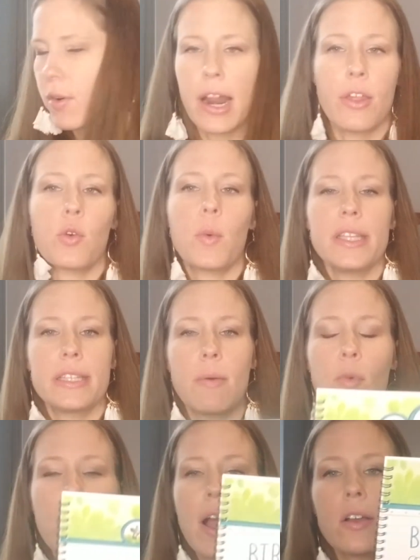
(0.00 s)
another one
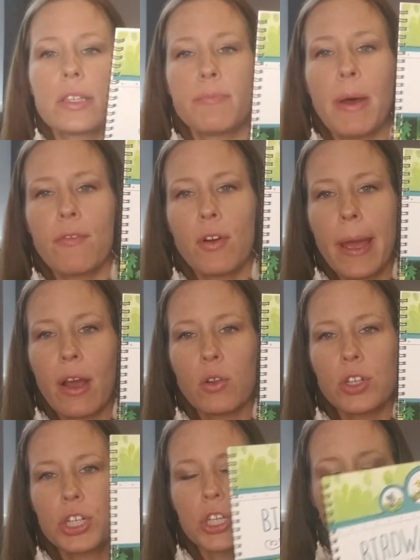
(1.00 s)
somewhere else, but for my
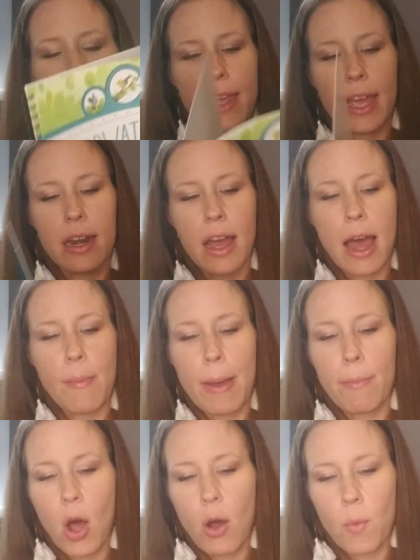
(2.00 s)
older 2, and then I
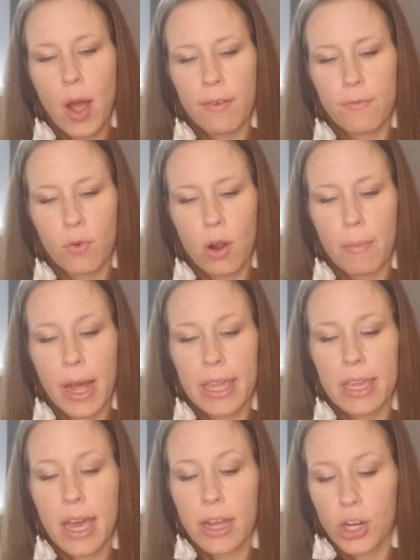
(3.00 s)
bought one for my
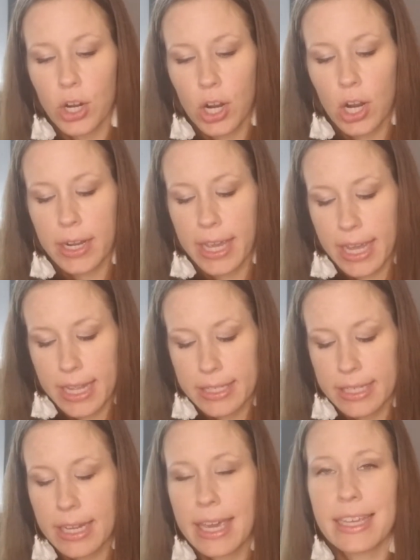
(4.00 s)
younger
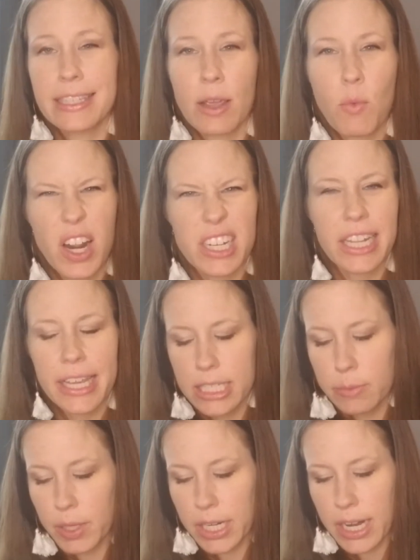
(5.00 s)
kids in case they wanted to
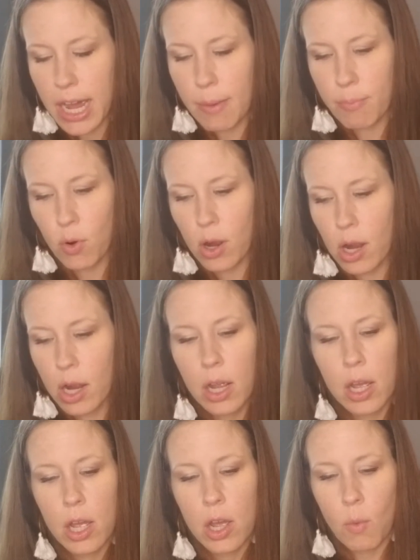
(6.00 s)
split it up or
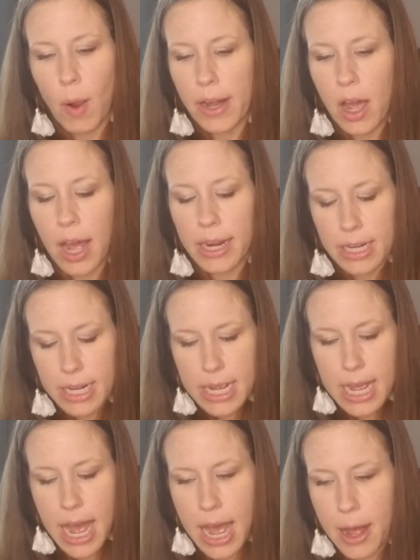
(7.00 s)
whatnot.
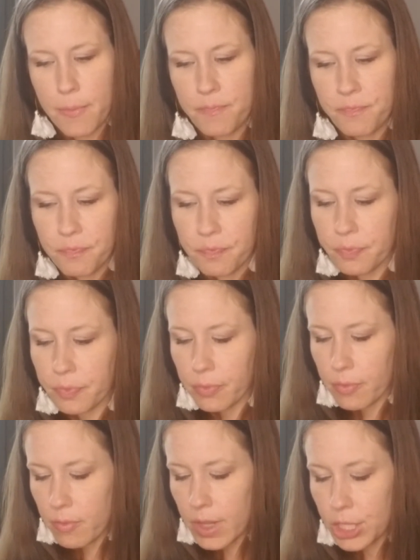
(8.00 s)

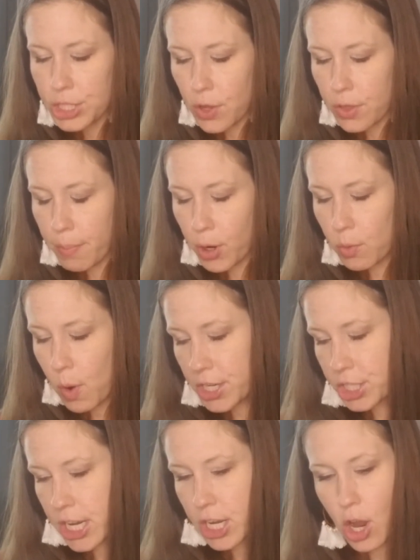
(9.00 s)
So the bird
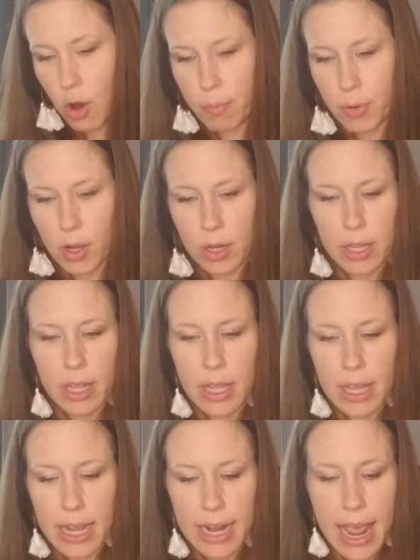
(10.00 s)
watching notebook,
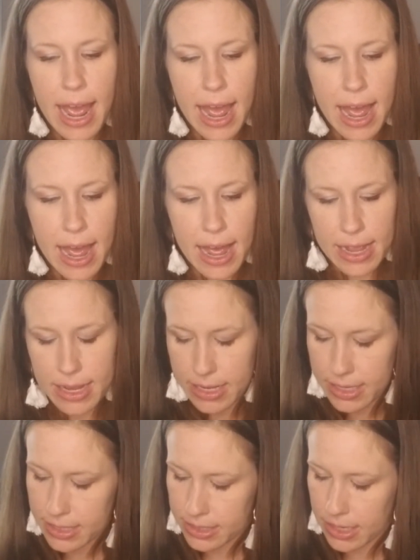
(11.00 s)
it has,